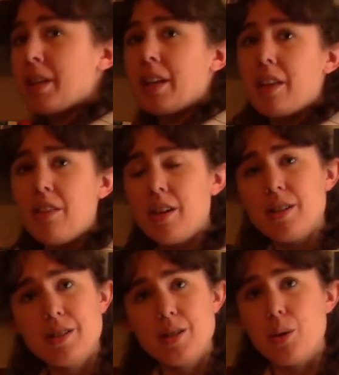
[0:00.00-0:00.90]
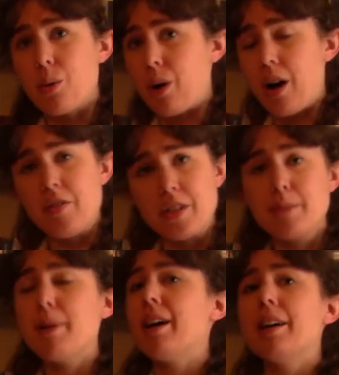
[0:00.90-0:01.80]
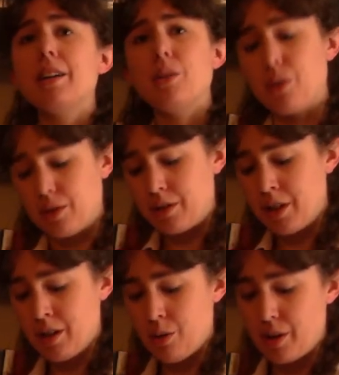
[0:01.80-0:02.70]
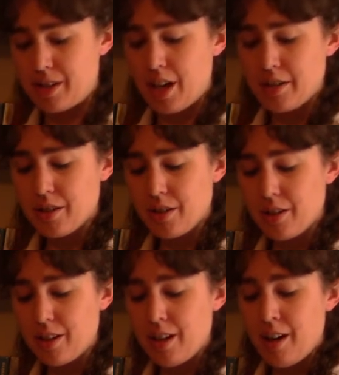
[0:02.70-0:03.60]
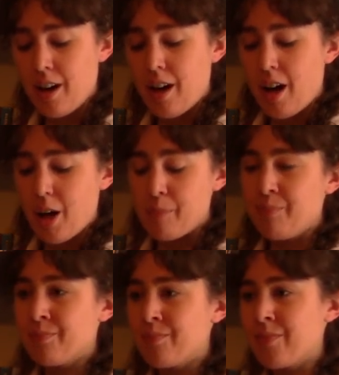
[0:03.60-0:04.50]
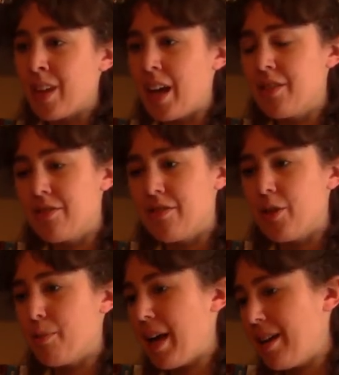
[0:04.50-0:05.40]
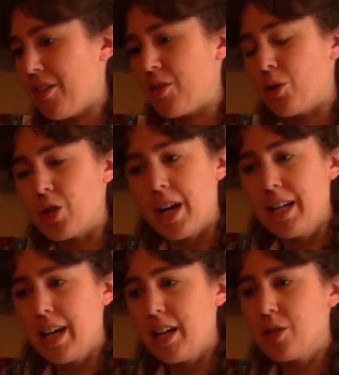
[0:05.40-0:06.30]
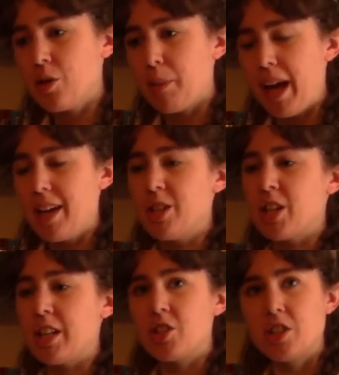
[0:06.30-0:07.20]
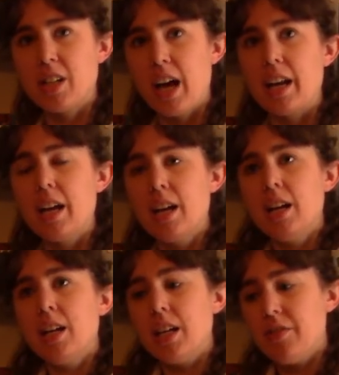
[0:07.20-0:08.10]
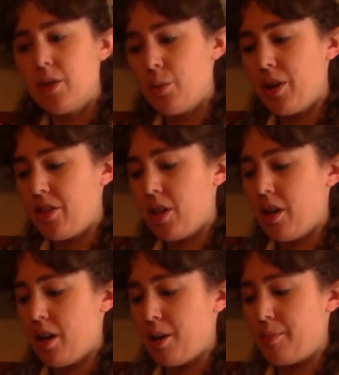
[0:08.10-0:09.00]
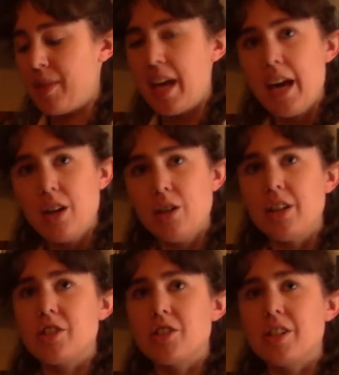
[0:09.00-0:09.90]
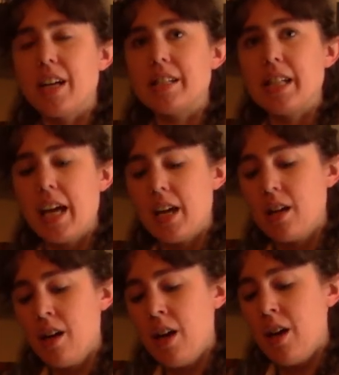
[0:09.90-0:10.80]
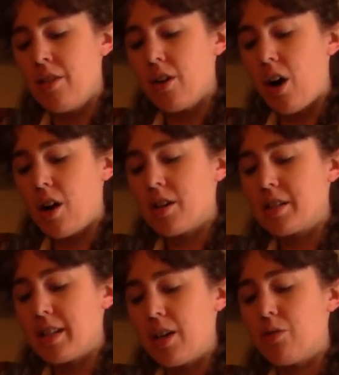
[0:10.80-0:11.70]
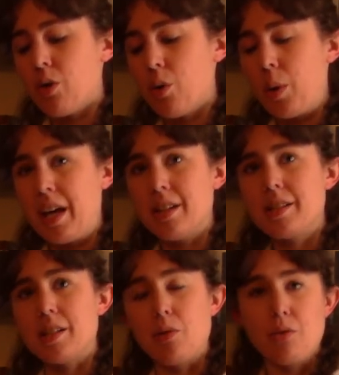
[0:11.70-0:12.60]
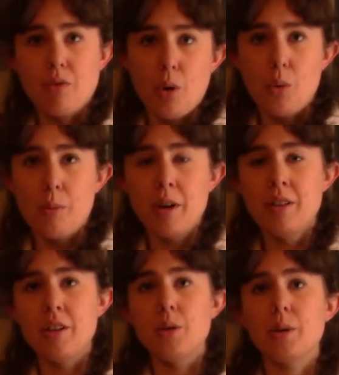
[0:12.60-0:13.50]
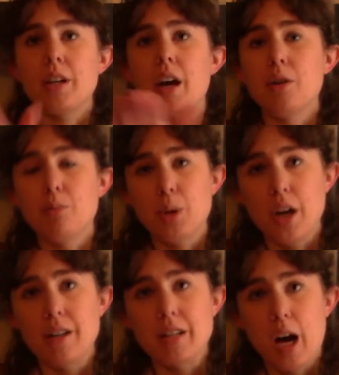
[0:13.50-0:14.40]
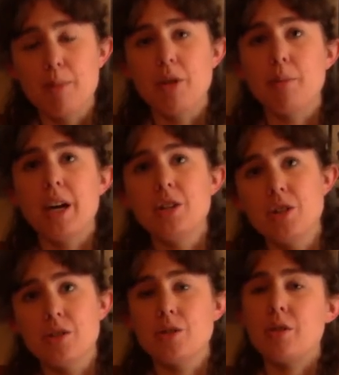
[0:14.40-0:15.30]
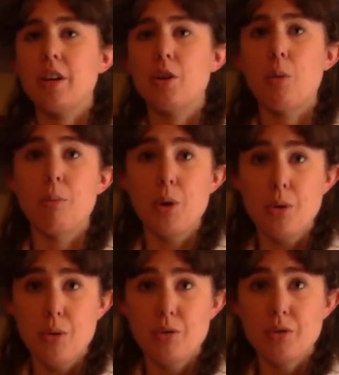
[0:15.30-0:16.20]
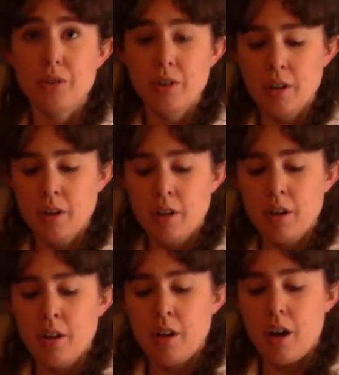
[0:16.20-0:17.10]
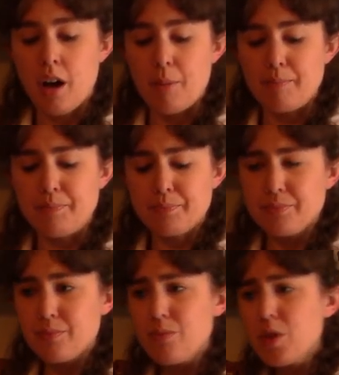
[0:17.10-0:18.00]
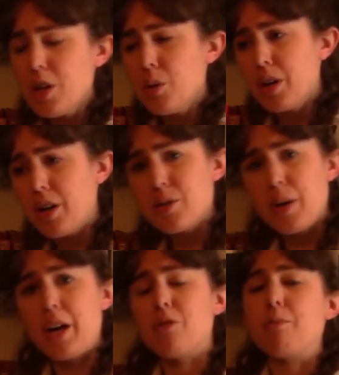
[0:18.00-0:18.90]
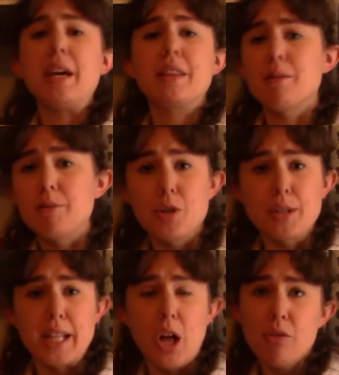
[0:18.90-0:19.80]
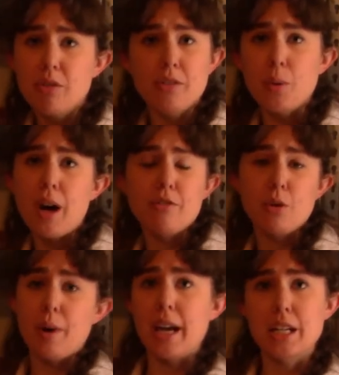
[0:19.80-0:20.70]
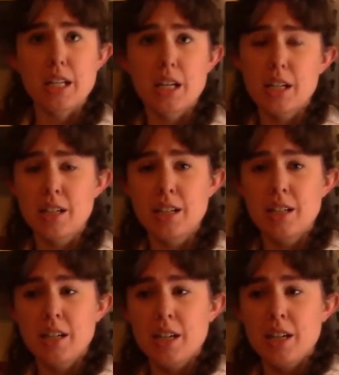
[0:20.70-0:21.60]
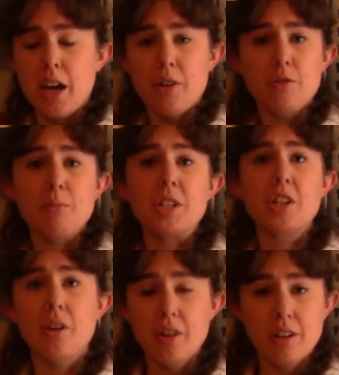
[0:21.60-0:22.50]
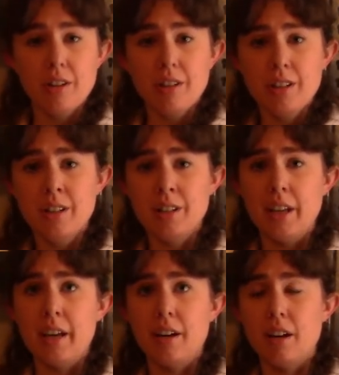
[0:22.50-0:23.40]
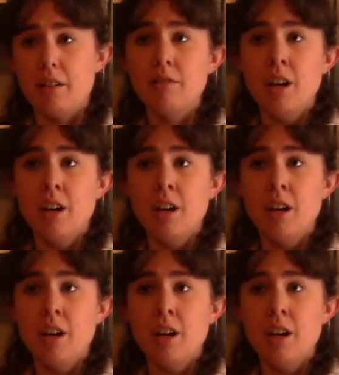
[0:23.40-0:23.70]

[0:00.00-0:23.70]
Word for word: like this, or on the spine, or horizontal. Um, and if, if, you're trying to get it to a page and it's just not, even with um, the angle, it's just not staying, there are safe weights and foam that you can kind of put on top of the pages so they don't move. Um, you can also kind of make them yourself if you have the right kind of material, like a